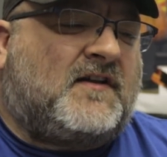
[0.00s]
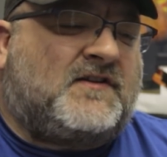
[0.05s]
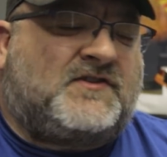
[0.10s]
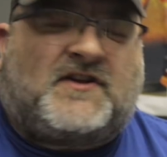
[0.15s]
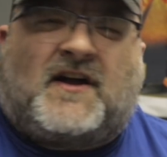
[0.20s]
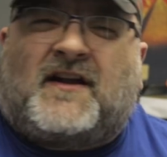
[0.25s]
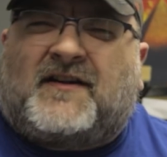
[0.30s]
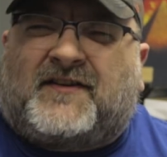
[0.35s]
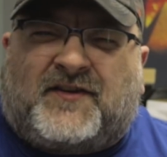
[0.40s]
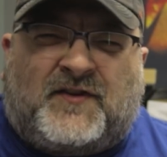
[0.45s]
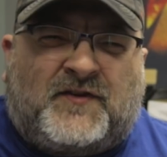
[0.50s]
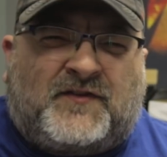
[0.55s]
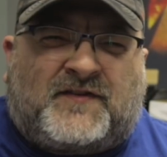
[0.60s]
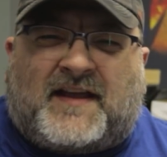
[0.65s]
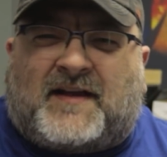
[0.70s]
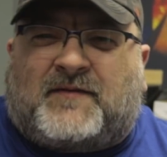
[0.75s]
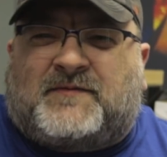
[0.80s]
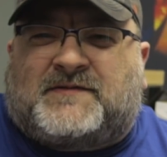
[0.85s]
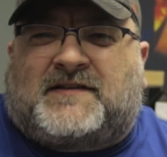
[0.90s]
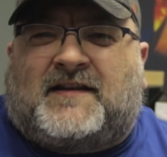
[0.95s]
John
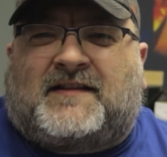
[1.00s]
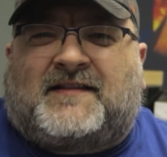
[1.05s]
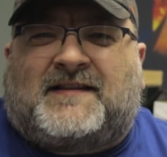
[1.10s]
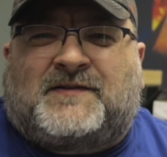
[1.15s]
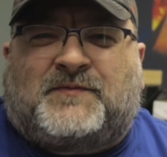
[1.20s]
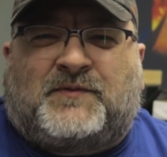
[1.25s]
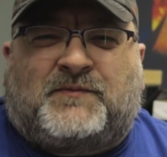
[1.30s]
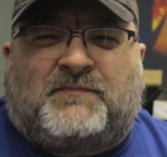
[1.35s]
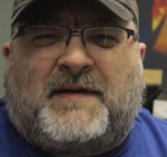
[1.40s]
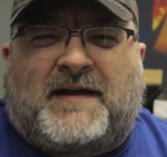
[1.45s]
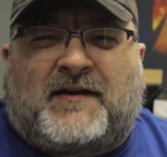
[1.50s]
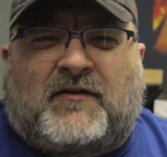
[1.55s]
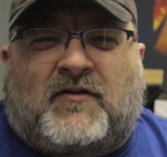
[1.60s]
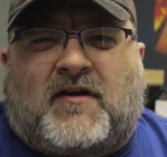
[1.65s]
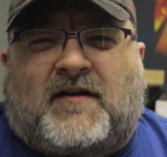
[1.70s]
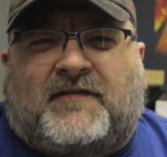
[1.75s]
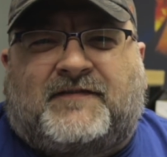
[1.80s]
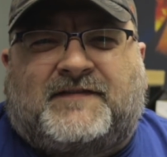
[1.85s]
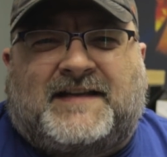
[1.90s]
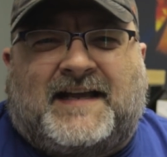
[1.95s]
Cusack was like this with Better
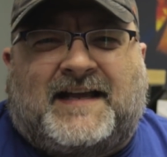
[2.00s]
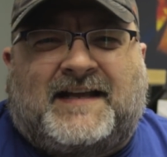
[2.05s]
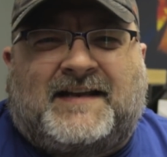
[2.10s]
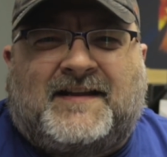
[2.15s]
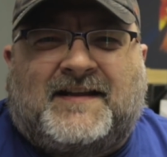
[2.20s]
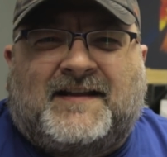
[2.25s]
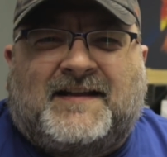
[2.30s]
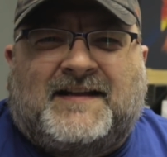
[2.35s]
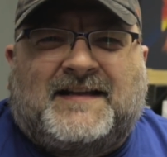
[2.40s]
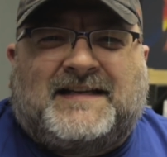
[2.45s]
Off Dead.